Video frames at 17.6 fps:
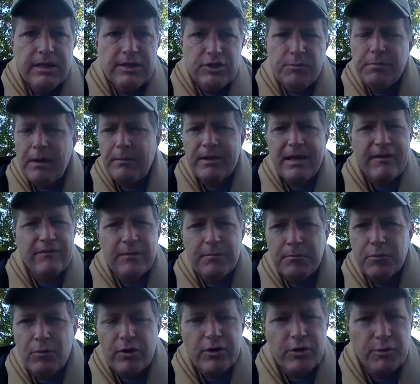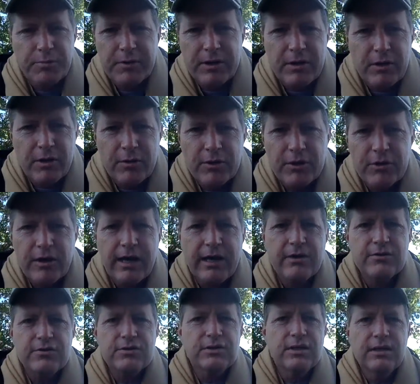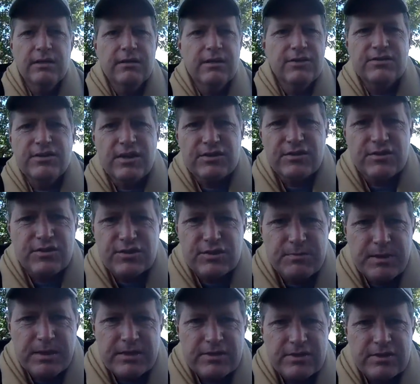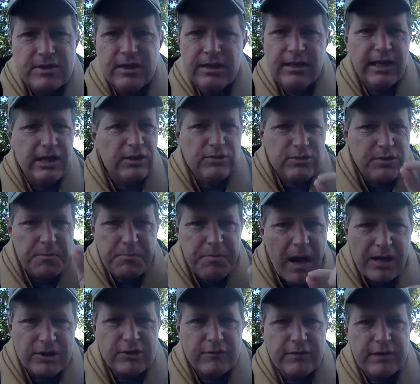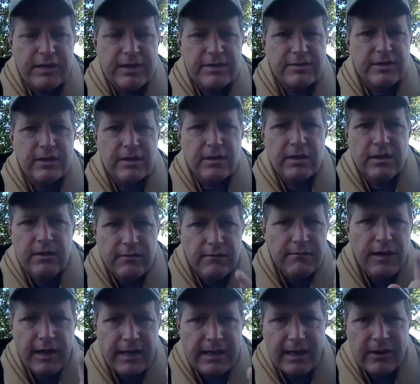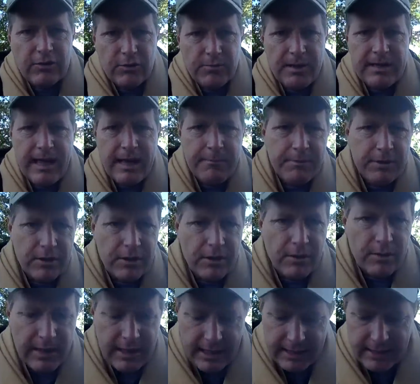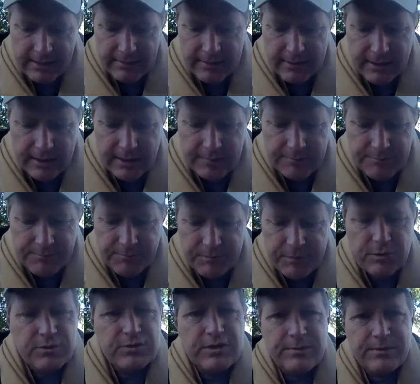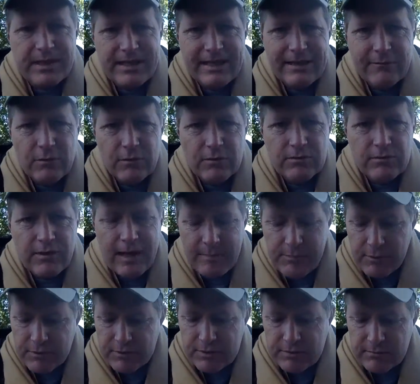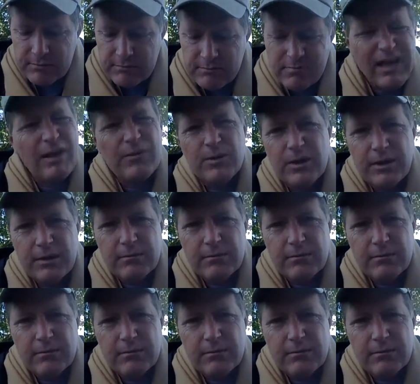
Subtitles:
You probably have an embroidered pillow in your house that says the Smiths, and there's apostrophe S there. Find out who made that pillow and do something evil to that person. Not really.